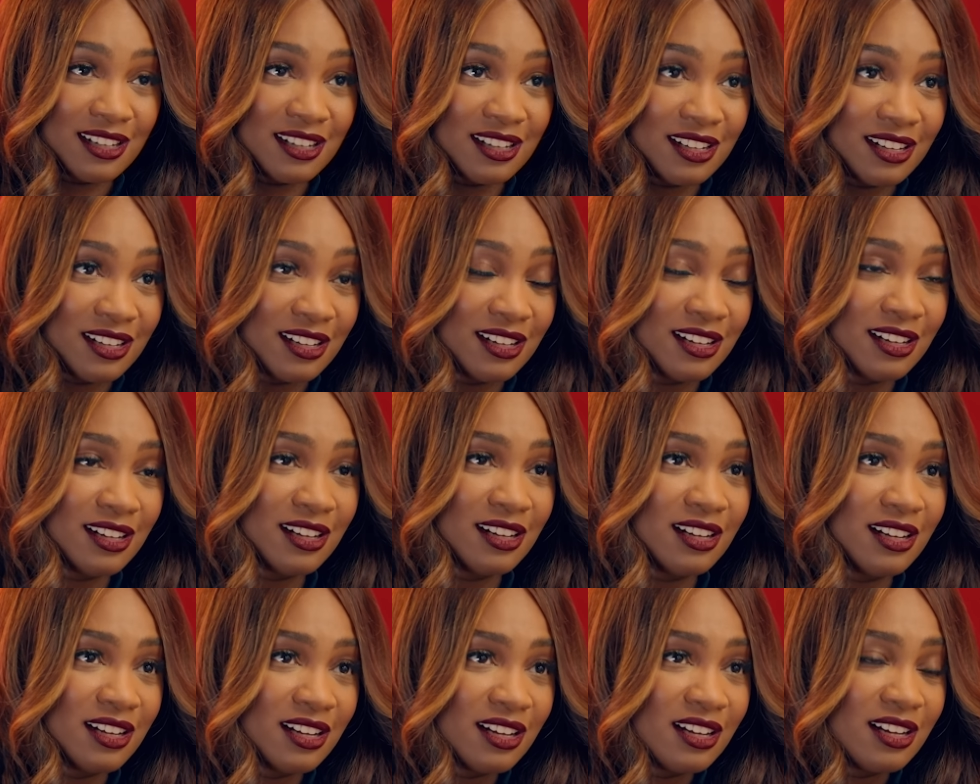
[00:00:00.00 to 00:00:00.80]

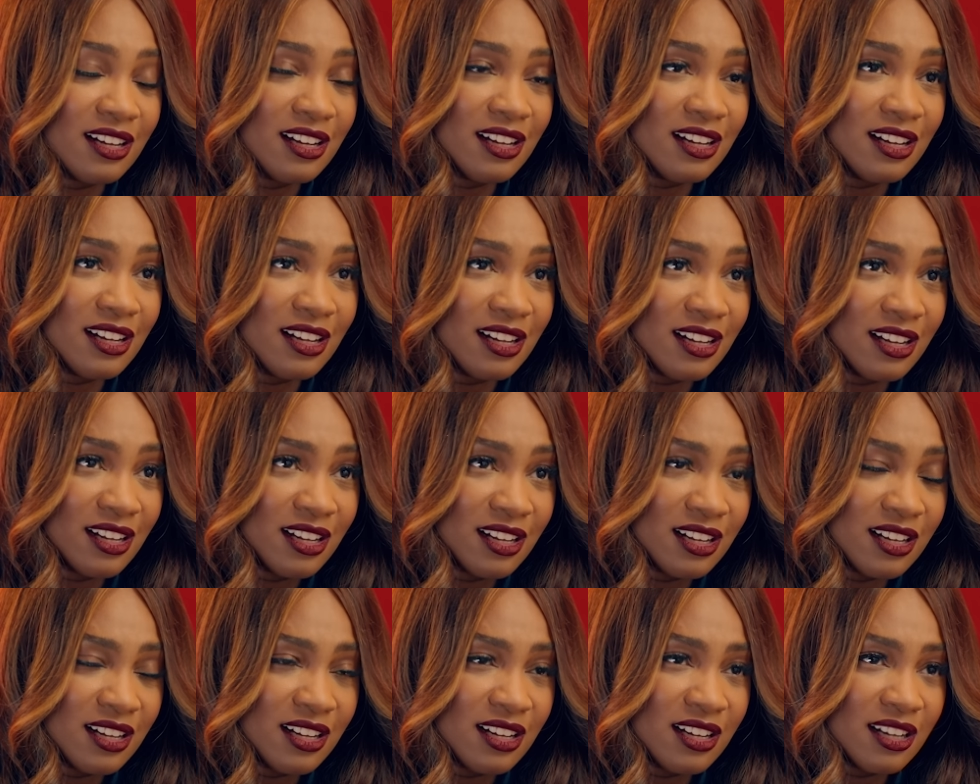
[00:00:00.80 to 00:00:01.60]

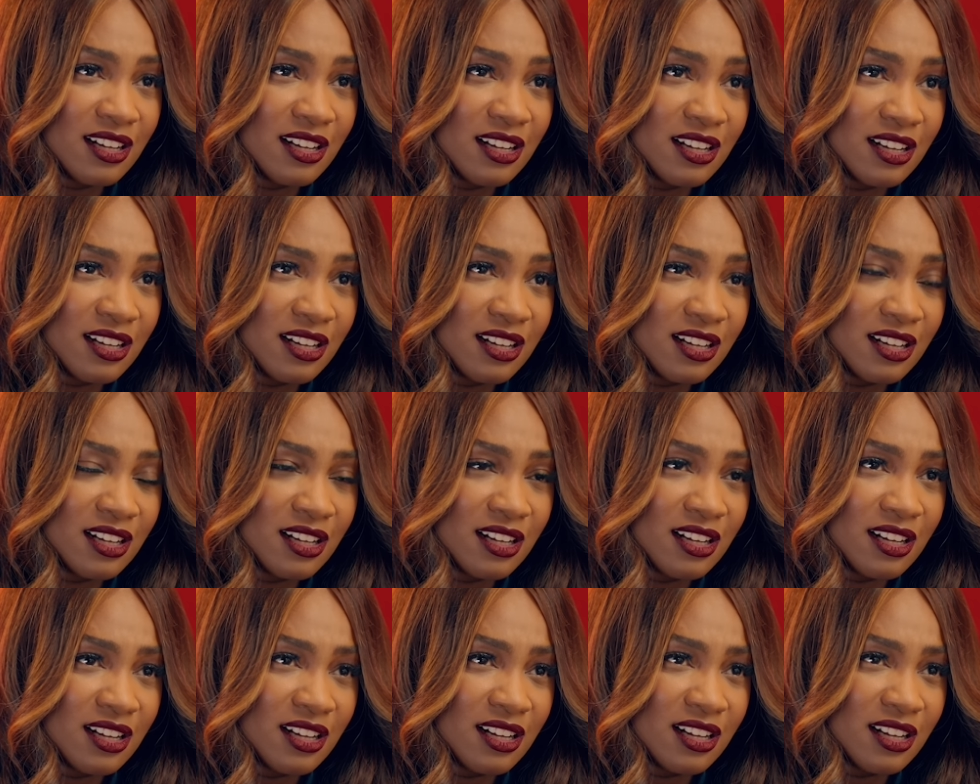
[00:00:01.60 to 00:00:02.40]

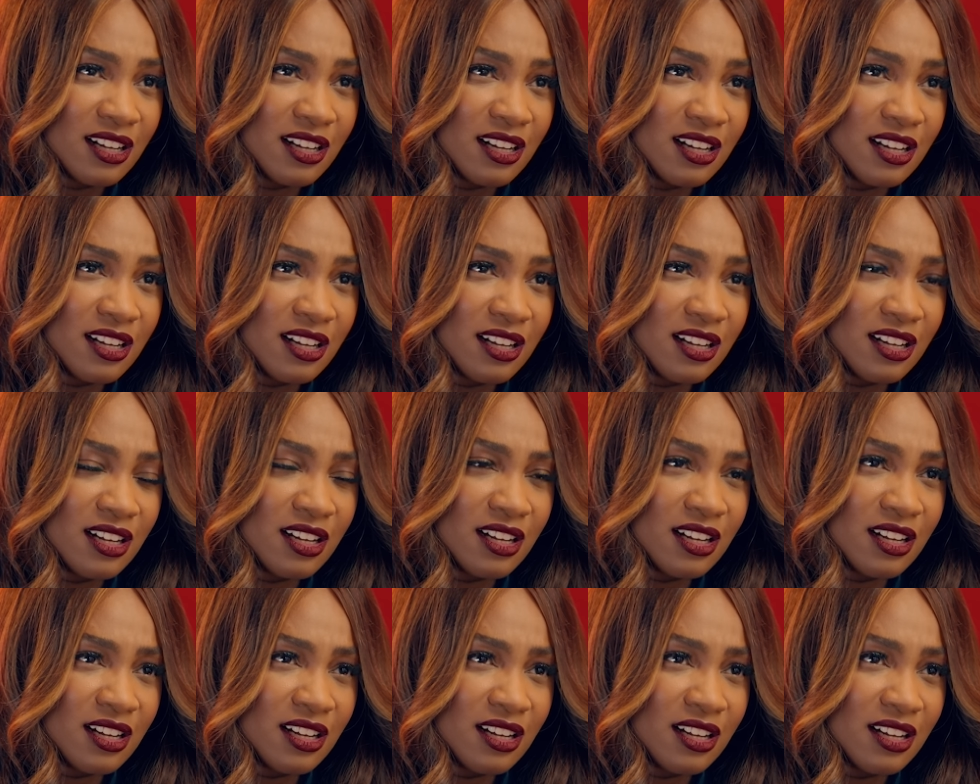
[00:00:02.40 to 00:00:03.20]

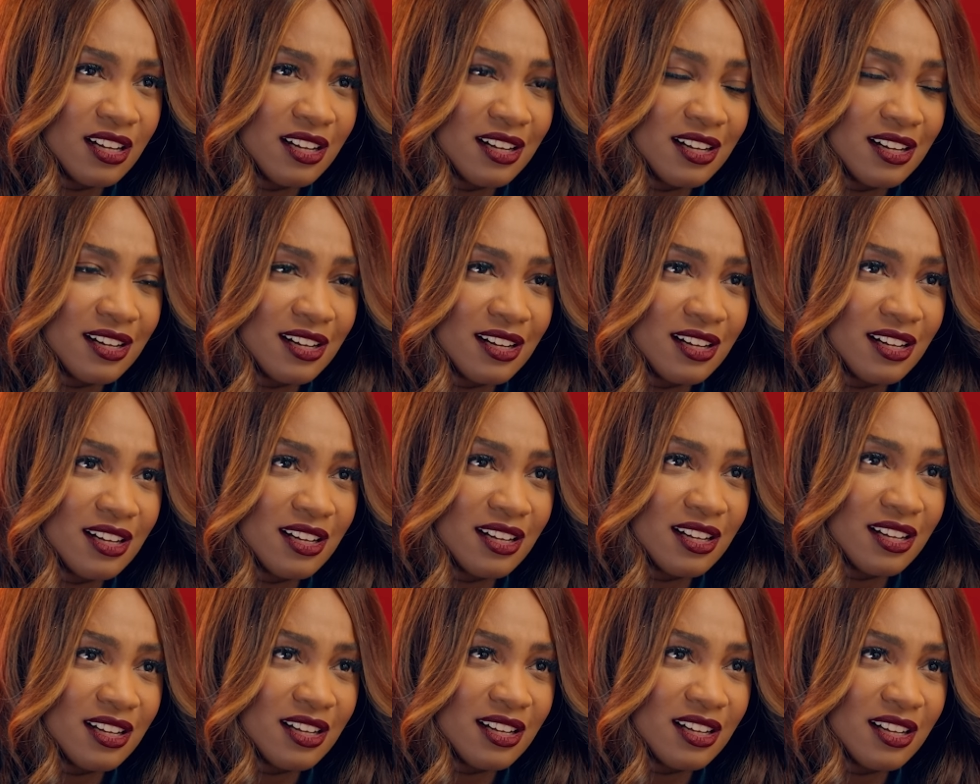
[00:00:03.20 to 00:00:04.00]

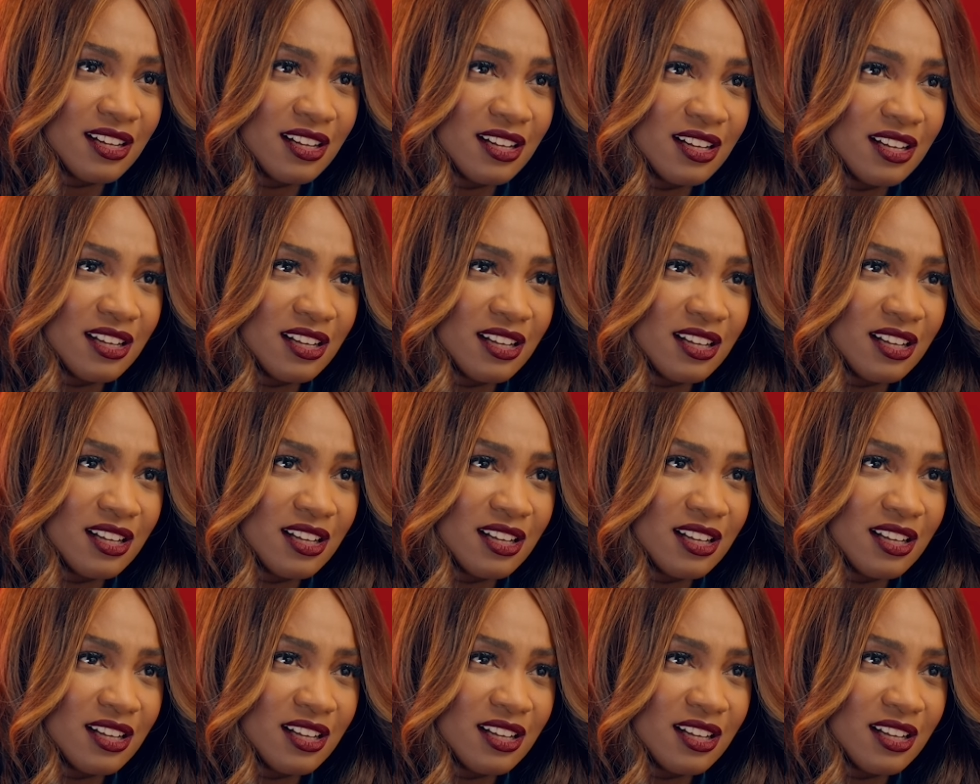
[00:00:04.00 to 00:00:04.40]
(silent)